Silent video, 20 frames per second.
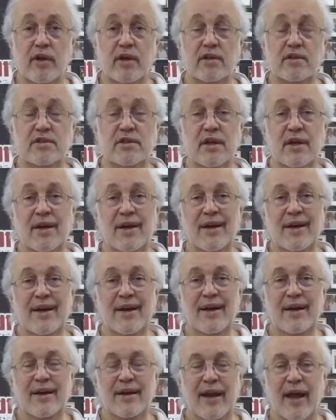is.
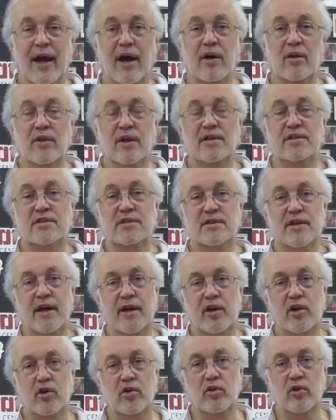Now let's
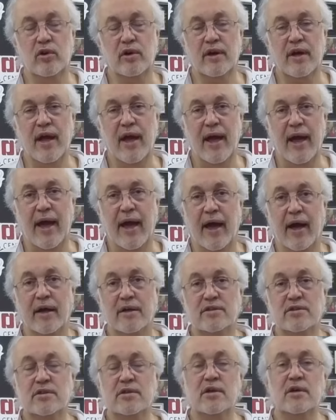take a look
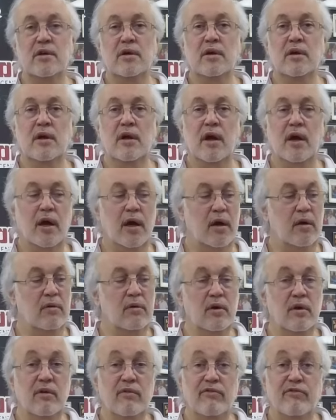at
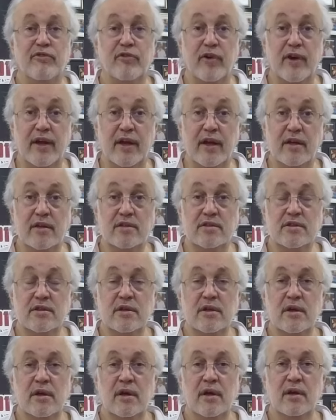freeze.
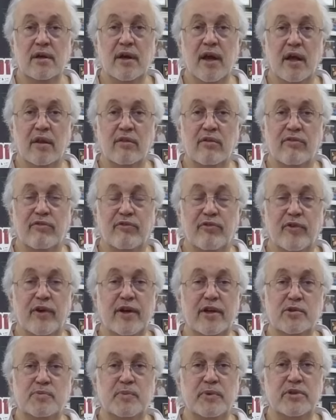Now the
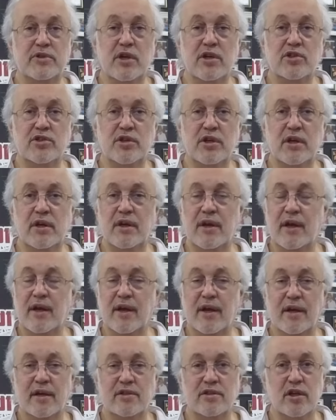freeze position
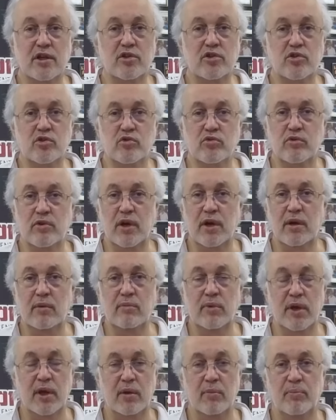is
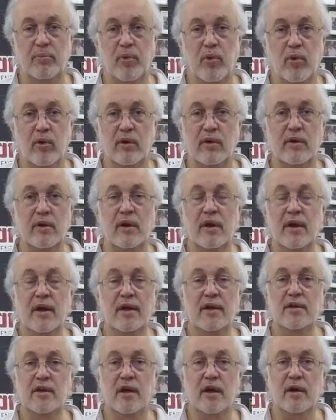extremely important.
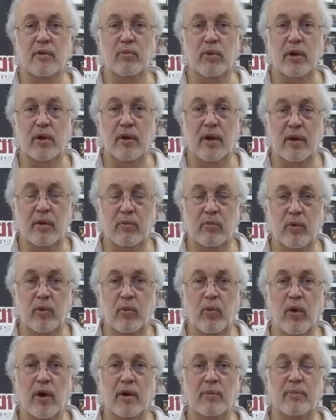We
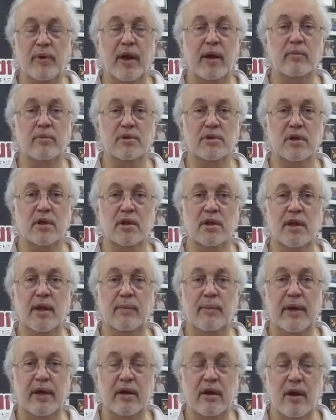want to be able to
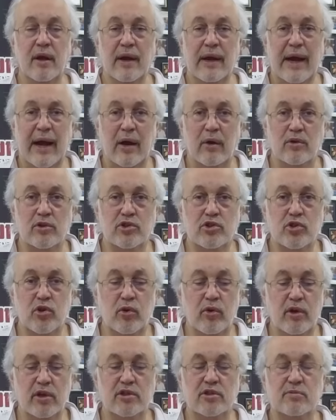limit our
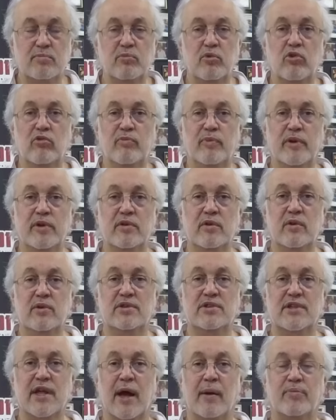students' movement,
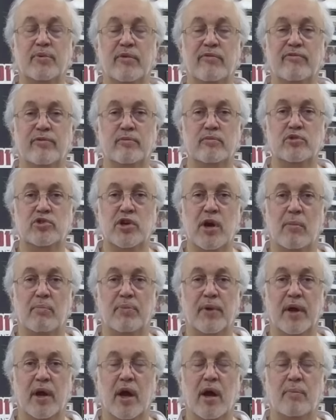stop them from
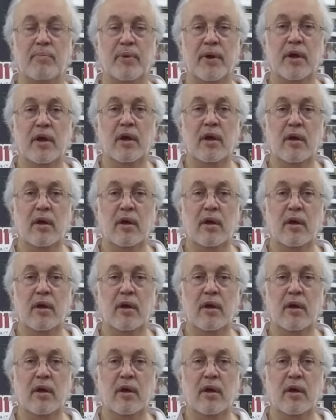jumping up.